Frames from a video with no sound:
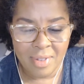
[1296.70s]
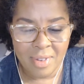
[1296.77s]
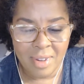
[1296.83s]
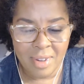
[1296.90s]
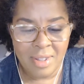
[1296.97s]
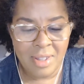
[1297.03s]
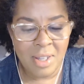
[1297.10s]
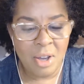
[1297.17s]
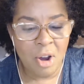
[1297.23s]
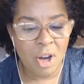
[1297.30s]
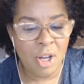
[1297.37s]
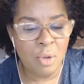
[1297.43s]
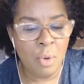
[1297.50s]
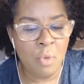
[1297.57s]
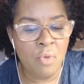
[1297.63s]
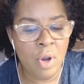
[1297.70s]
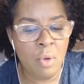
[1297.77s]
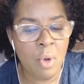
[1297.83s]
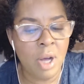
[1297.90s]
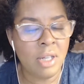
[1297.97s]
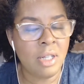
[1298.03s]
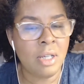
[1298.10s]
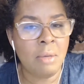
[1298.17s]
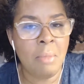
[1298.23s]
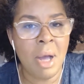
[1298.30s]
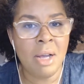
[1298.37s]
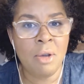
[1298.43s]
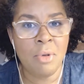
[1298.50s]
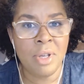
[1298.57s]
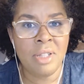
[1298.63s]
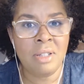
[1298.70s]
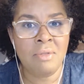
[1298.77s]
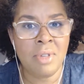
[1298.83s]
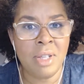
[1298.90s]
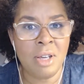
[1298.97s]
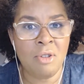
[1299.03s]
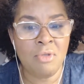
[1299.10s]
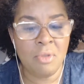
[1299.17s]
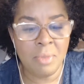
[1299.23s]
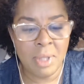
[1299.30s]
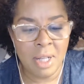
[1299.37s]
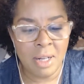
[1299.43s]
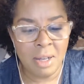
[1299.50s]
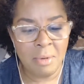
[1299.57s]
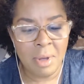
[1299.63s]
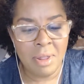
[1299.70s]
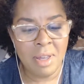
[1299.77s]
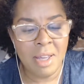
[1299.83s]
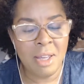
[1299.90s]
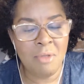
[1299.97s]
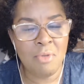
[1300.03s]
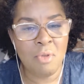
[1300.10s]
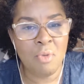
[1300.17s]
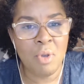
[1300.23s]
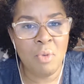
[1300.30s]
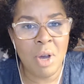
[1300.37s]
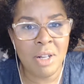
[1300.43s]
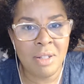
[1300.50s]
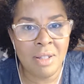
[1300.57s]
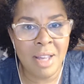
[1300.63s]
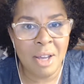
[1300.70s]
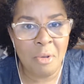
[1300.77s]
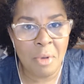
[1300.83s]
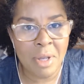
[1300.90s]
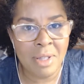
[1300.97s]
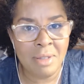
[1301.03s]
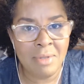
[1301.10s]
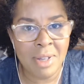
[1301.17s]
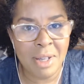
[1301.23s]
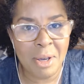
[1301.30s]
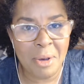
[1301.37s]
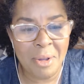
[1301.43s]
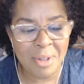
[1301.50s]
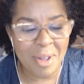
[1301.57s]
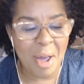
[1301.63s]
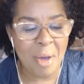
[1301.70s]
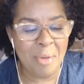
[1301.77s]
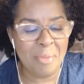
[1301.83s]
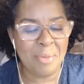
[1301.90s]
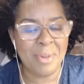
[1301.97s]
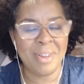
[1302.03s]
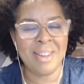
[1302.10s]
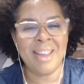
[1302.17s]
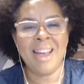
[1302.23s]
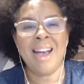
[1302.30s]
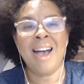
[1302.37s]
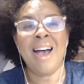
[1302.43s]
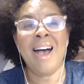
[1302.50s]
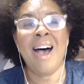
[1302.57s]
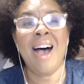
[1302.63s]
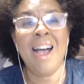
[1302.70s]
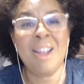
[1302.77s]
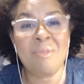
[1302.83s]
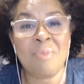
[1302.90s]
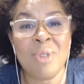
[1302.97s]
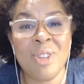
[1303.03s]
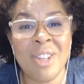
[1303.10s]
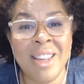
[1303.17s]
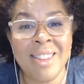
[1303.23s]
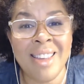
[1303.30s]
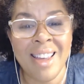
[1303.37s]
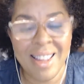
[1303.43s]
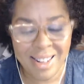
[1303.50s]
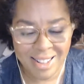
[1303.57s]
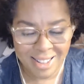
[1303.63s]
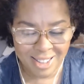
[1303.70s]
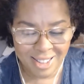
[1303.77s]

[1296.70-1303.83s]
CR, you were rewatching my crazy video from Sunday. Well, thank you for rewatching that crazy video. I appreciate that.